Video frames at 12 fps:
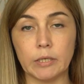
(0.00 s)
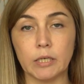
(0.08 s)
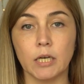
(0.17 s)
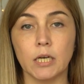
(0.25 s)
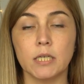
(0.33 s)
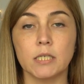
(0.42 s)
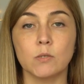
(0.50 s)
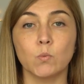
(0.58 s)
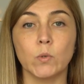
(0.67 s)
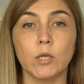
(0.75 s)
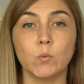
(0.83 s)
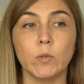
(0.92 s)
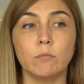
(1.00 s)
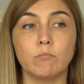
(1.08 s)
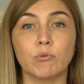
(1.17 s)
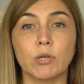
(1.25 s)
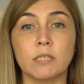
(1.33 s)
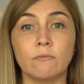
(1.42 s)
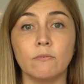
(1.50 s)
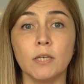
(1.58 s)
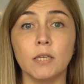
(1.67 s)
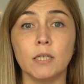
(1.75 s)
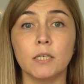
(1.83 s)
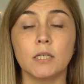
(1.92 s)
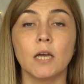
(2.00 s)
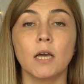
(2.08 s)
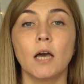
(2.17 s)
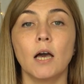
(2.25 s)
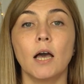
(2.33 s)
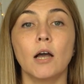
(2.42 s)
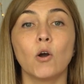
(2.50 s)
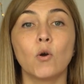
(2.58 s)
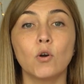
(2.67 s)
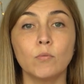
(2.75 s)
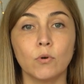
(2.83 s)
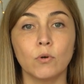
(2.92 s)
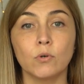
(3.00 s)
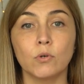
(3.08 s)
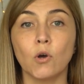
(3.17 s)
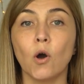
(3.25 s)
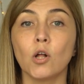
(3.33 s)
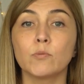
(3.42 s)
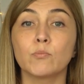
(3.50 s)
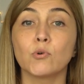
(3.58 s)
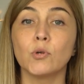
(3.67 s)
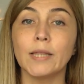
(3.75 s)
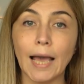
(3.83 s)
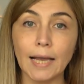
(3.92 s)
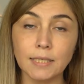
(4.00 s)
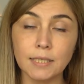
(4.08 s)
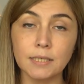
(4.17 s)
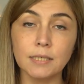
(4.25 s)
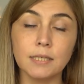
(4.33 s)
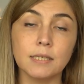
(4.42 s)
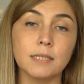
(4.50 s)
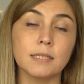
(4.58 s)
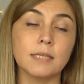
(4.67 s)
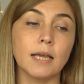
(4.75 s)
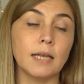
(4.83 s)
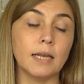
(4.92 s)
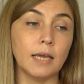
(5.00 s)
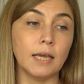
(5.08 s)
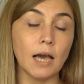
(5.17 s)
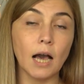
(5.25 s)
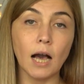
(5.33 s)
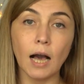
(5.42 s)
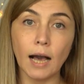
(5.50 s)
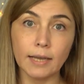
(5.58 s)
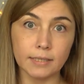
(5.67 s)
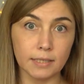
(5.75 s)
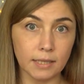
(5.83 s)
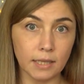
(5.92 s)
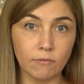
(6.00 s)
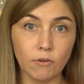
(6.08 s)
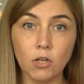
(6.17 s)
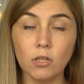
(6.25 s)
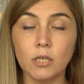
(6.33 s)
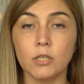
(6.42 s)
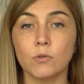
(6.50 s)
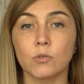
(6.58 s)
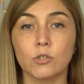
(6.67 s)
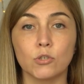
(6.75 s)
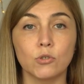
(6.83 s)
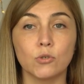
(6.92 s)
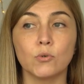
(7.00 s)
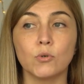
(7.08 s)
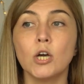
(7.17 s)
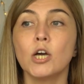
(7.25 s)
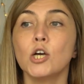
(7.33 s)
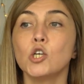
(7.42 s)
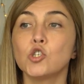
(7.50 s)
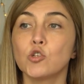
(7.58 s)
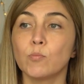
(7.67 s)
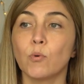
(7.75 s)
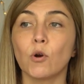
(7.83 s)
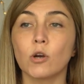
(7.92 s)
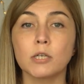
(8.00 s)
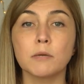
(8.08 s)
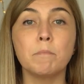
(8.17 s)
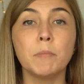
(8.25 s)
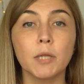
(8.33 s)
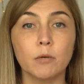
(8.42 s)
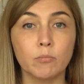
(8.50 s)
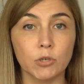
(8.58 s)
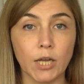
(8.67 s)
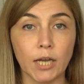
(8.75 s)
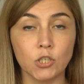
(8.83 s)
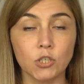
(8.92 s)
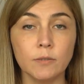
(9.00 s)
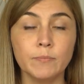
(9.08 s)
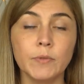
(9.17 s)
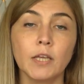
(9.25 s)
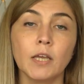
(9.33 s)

because when we breastfeed, a hormone called prolactin is at a heightened level in order to support milk production,